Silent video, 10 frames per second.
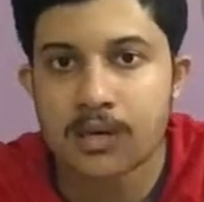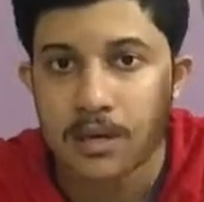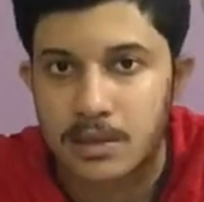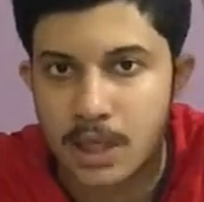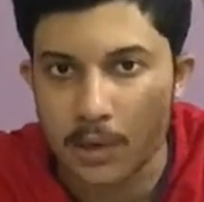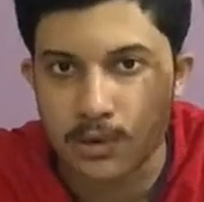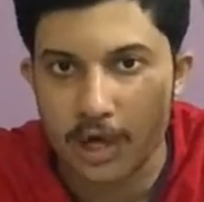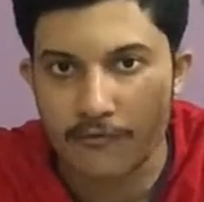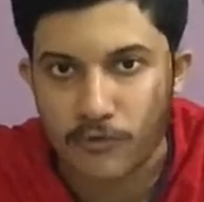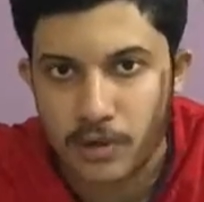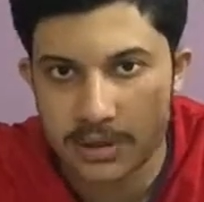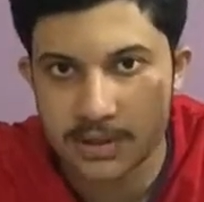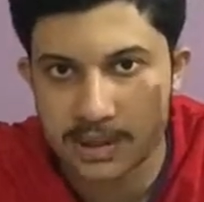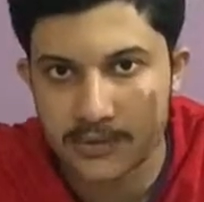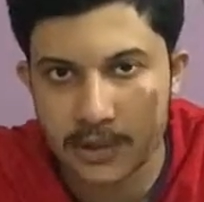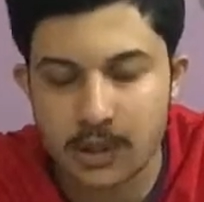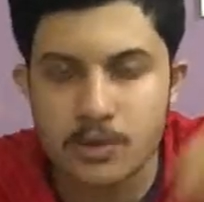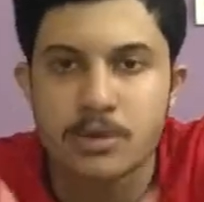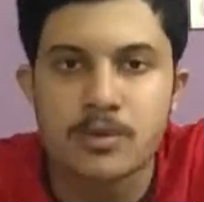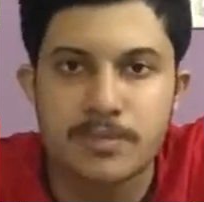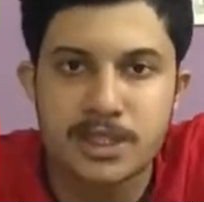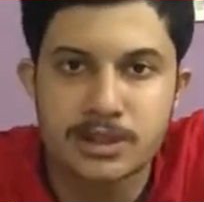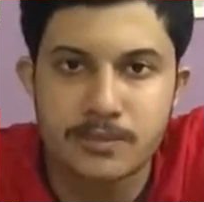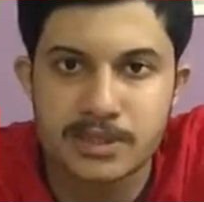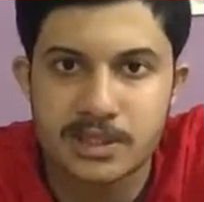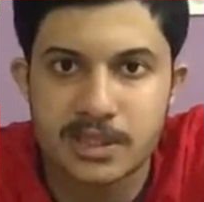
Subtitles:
doubt after watching this video, please to mention